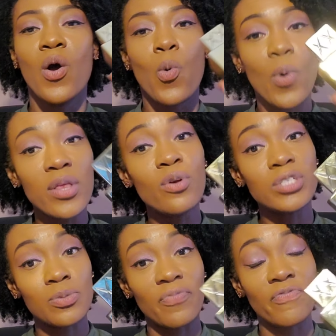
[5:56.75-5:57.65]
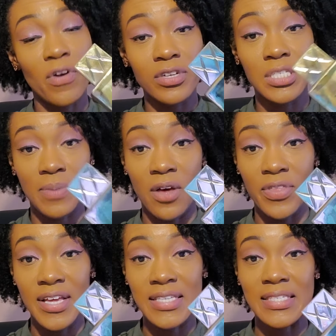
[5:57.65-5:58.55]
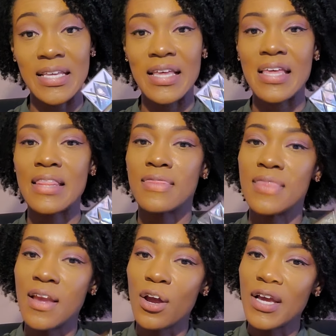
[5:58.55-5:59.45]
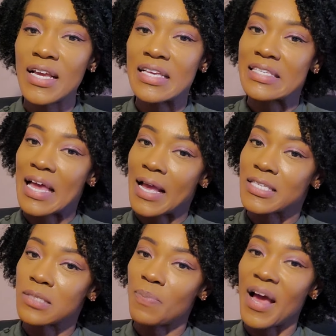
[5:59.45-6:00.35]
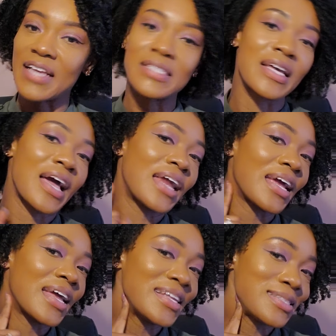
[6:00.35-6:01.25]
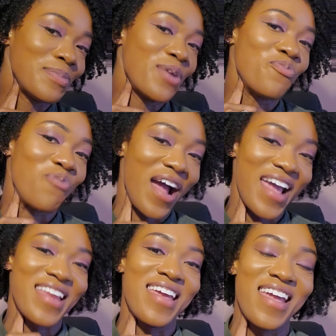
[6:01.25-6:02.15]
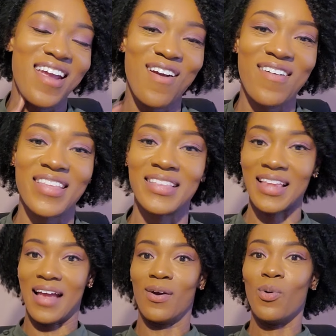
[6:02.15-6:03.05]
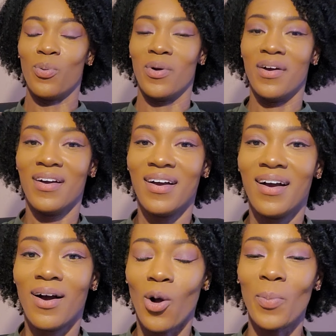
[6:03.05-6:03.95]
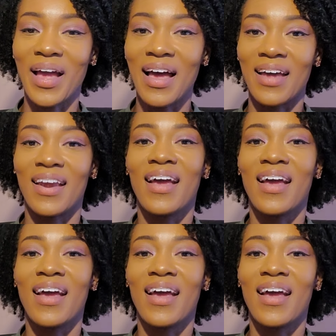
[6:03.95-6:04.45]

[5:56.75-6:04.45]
When you first smell this, there is like a spice that kind of hits me right here that like, oh my God.